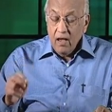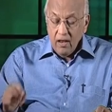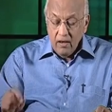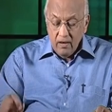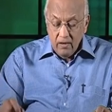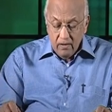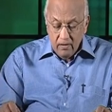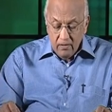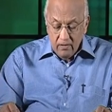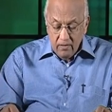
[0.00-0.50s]

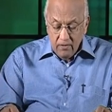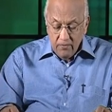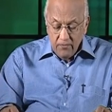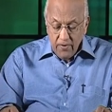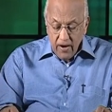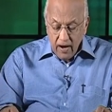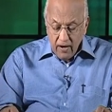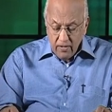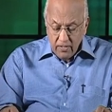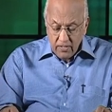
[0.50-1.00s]
And the
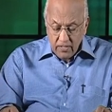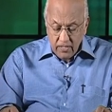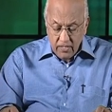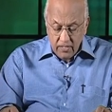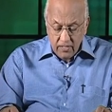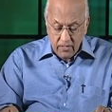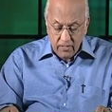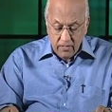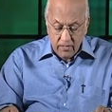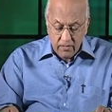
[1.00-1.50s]

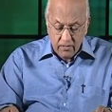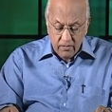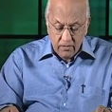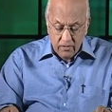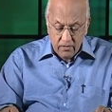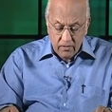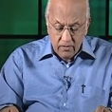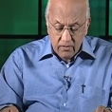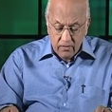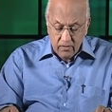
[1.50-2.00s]
Pharisees,
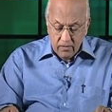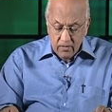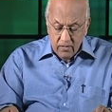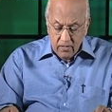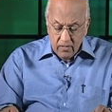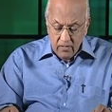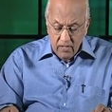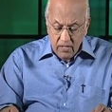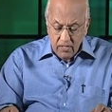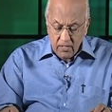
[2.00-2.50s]

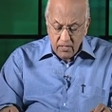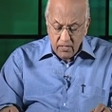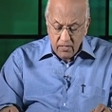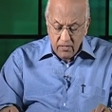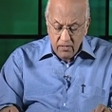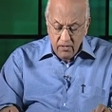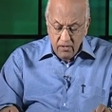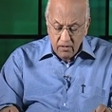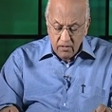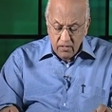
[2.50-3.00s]
they
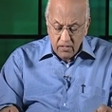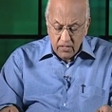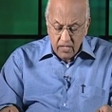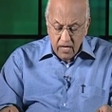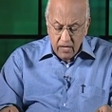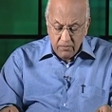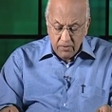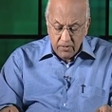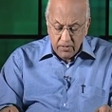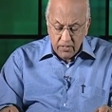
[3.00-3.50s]
said, Your
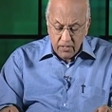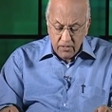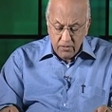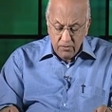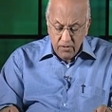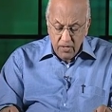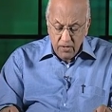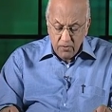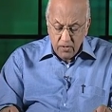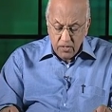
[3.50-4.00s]
disciples are
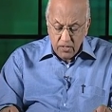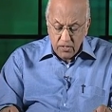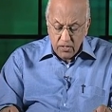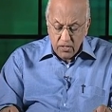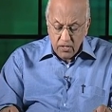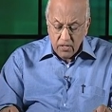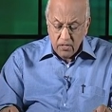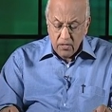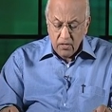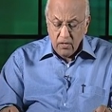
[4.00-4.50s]
doing what
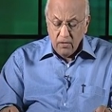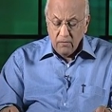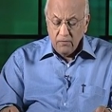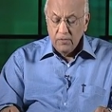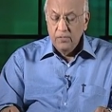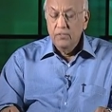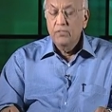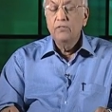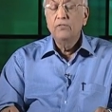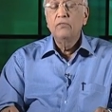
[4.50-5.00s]
is not
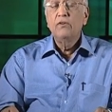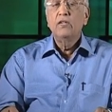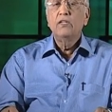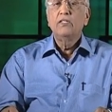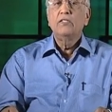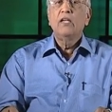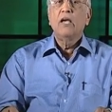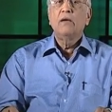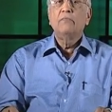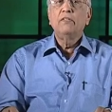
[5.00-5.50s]
lawful to do on
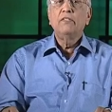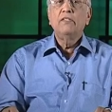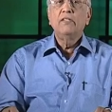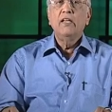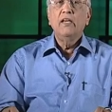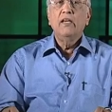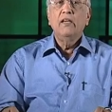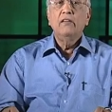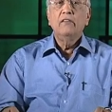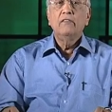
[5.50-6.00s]
a
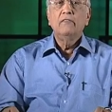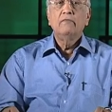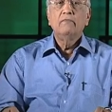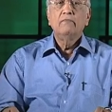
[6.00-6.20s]
Sabbath day.